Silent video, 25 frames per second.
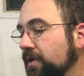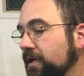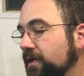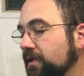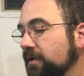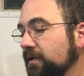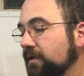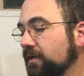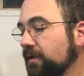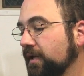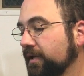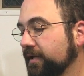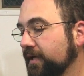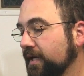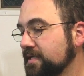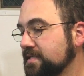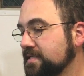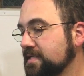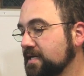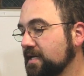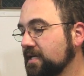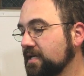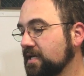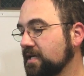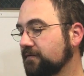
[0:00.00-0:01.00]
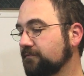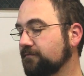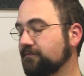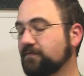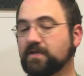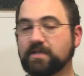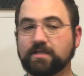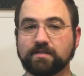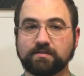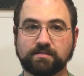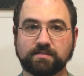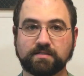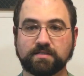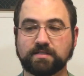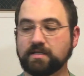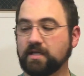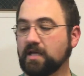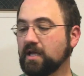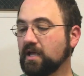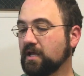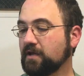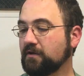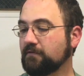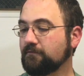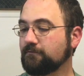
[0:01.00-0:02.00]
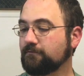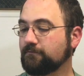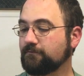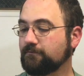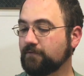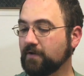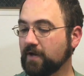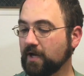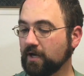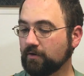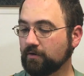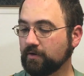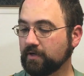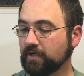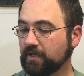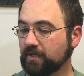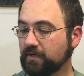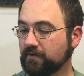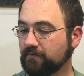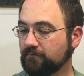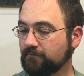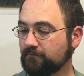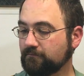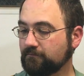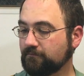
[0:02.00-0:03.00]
But like I said, it feels very,